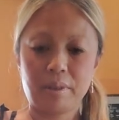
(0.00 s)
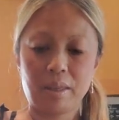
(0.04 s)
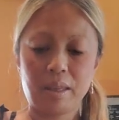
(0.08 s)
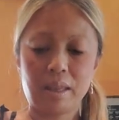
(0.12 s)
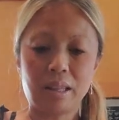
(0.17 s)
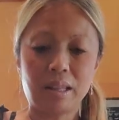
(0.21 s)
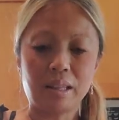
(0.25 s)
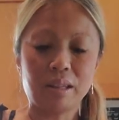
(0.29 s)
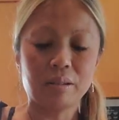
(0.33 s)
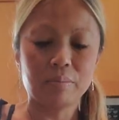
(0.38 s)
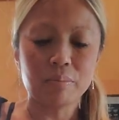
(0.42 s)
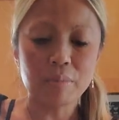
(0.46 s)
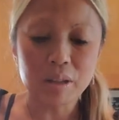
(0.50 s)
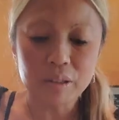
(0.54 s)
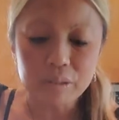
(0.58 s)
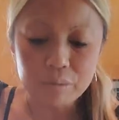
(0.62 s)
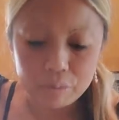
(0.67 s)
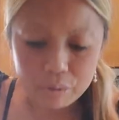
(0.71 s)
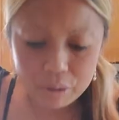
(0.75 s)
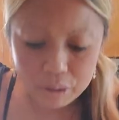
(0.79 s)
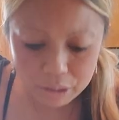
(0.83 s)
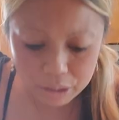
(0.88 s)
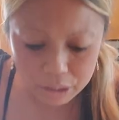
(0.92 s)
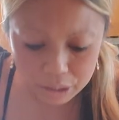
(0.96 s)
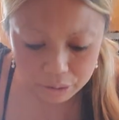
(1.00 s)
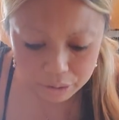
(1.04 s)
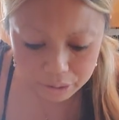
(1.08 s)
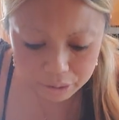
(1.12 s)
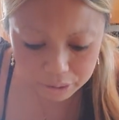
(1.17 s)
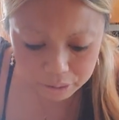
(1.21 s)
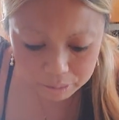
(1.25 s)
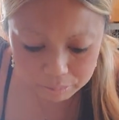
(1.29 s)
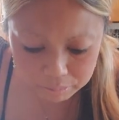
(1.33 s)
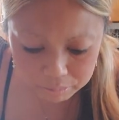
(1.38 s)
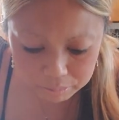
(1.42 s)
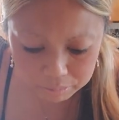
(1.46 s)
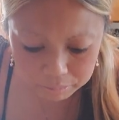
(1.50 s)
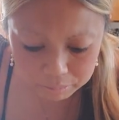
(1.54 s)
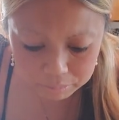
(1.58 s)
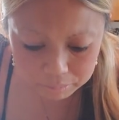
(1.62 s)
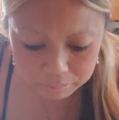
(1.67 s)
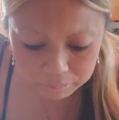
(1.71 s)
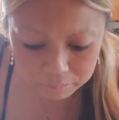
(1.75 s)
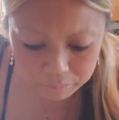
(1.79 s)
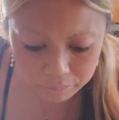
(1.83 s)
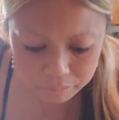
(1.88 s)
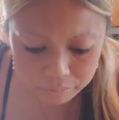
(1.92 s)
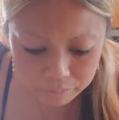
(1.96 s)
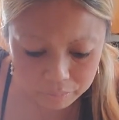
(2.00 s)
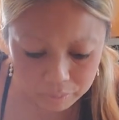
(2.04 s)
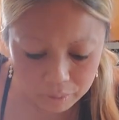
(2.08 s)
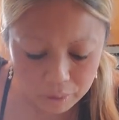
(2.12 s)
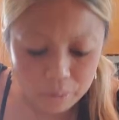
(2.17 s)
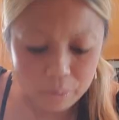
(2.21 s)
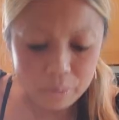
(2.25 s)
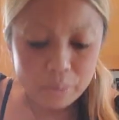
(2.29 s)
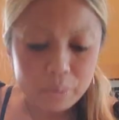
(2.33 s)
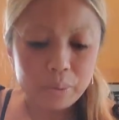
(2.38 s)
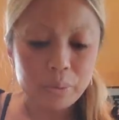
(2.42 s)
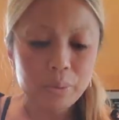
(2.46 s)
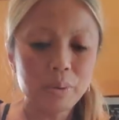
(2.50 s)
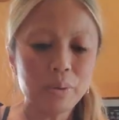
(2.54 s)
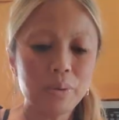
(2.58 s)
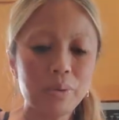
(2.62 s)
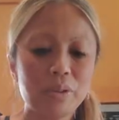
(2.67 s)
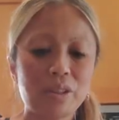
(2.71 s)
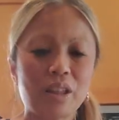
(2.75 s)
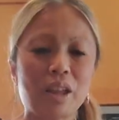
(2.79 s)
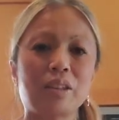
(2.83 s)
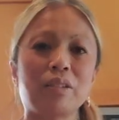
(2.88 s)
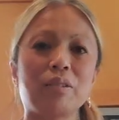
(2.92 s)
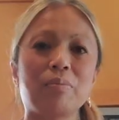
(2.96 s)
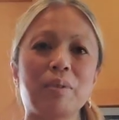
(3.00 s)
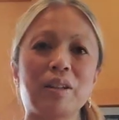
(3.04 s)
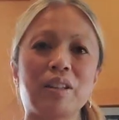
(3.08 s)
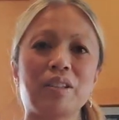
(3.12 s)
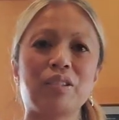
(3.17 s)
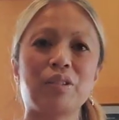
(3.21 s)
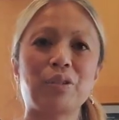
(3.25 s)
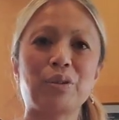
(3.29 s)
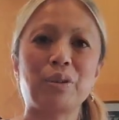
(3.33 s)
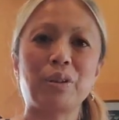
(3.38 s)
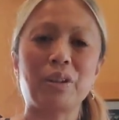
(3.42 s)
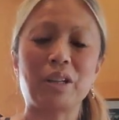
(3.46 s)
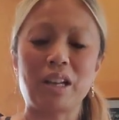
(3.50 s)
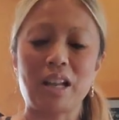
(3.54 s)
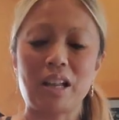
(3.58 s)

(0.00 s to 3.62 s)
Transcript: And it smells really good. Ooh, that smells so good.